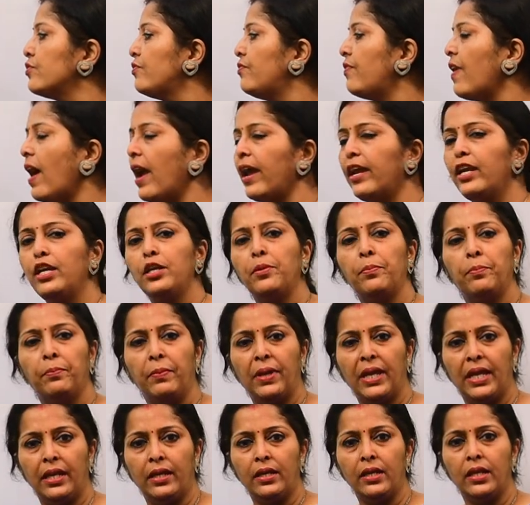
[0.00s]
to find
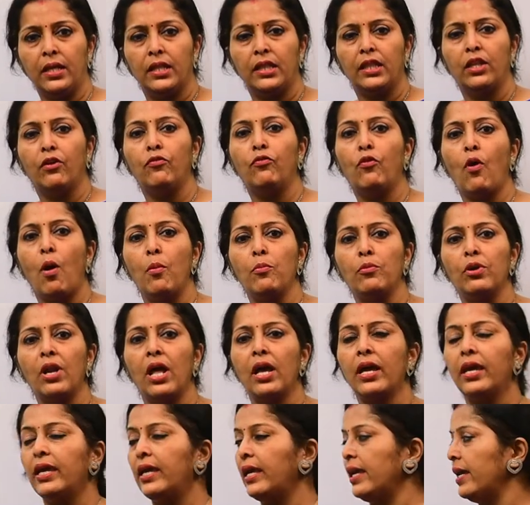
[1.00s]
mean, the
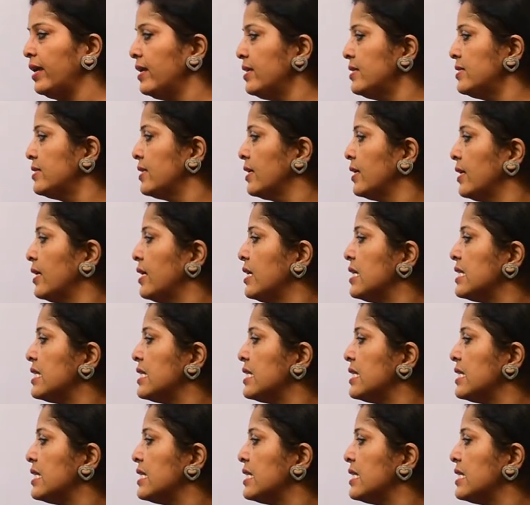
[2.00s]
formula is